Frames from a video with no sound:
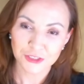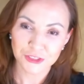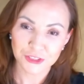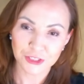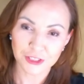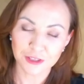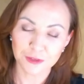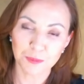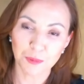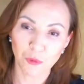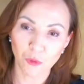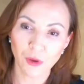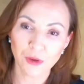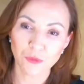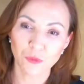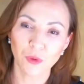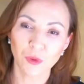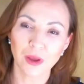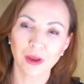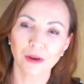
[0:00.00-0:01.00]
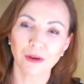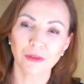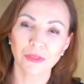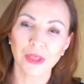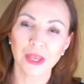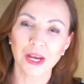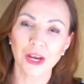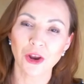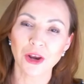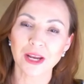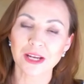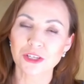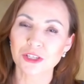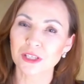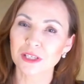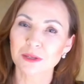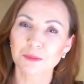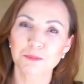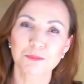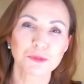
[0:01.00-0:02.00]
to the point where they're not
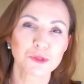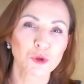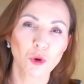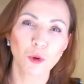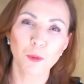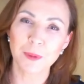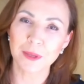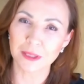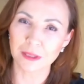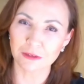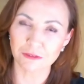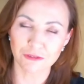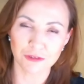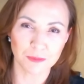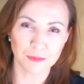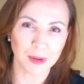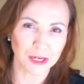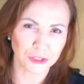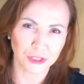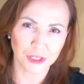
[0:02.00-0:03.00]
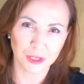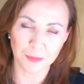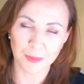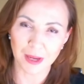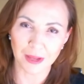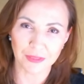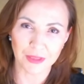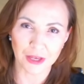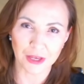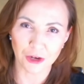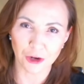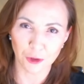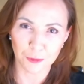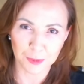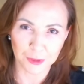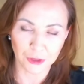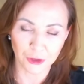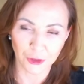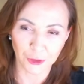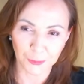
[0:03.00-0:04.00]
actually absorbing information about that
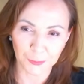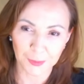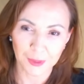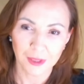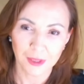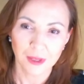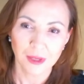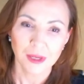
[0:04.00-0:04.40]
open home.